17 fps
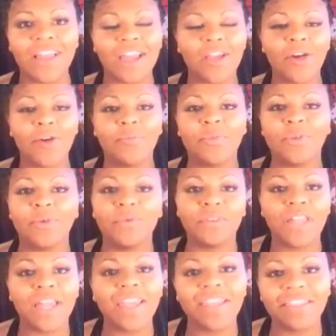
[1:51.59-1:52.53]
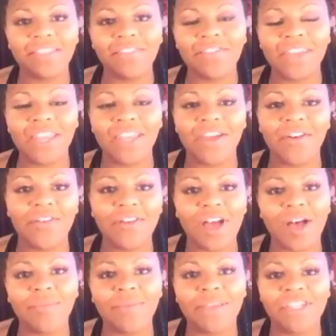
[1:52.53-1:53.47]
I hope you like the video,
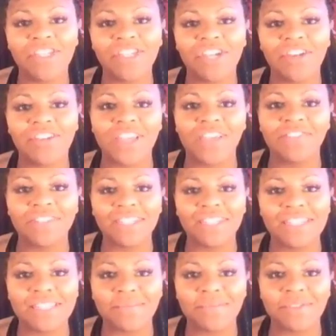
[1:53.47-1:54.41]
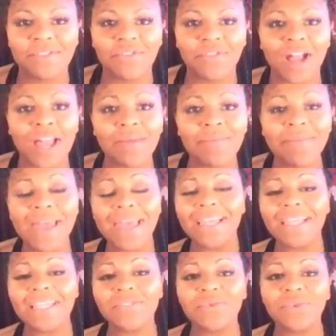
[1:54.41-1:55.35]
comment, share, definitely subscribe
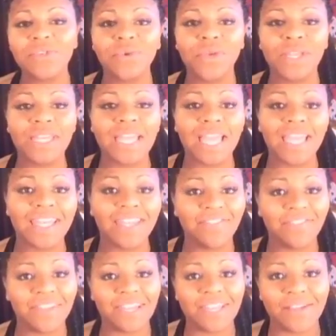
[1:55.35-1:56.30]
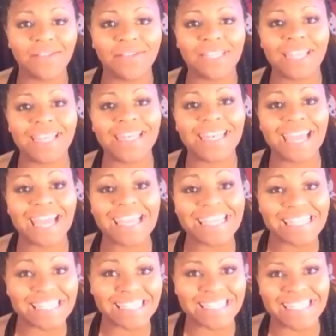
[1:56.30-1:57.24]
because we're doing 90 videos in
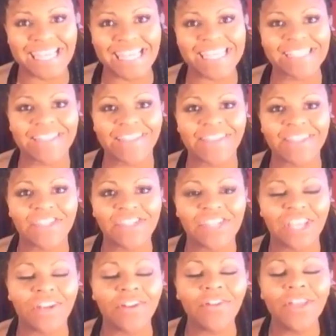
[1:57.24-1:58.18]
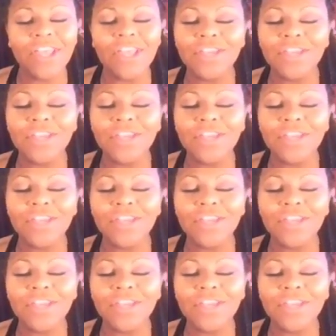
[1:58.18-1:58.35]
90 days on this channel.